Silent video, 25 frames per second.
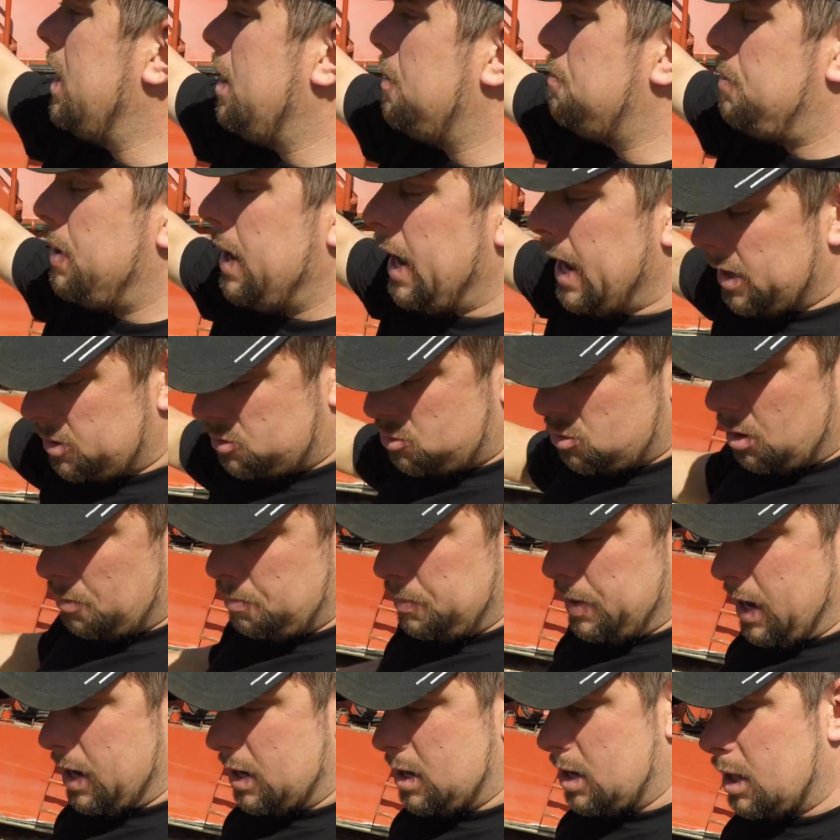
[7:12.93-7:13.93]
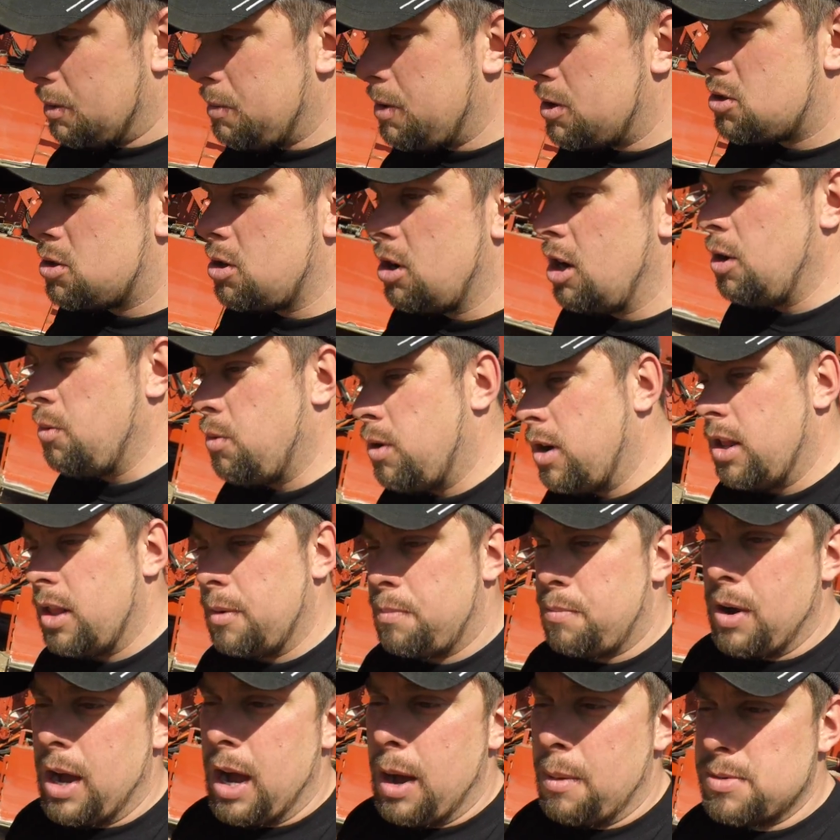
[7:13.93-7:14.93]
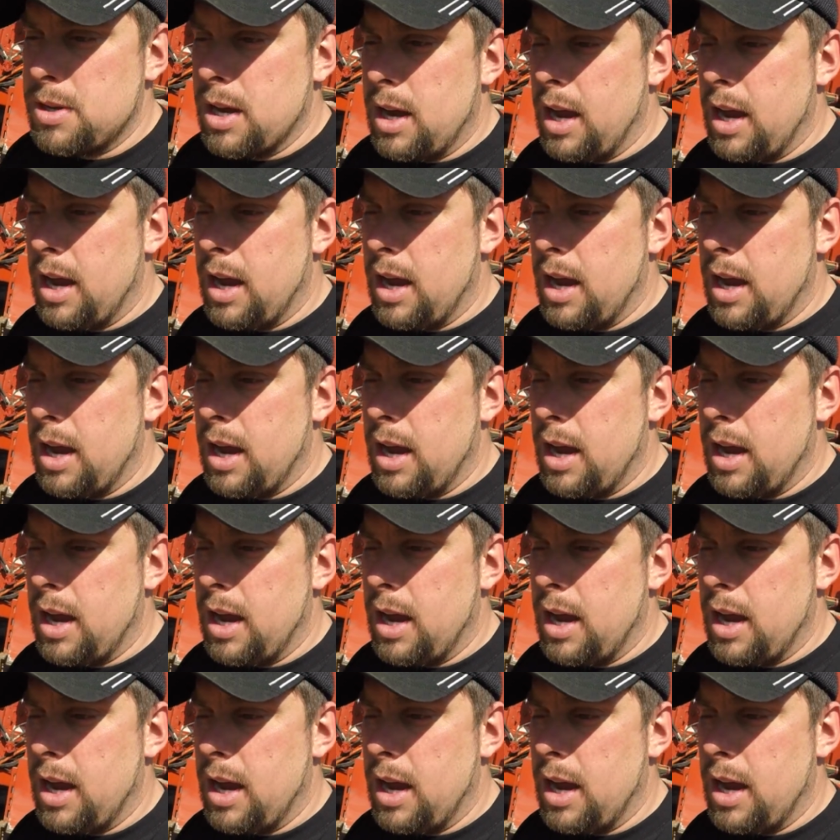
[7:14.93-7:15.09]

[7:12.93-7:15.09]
that back drum back there. Let me show you one of the problems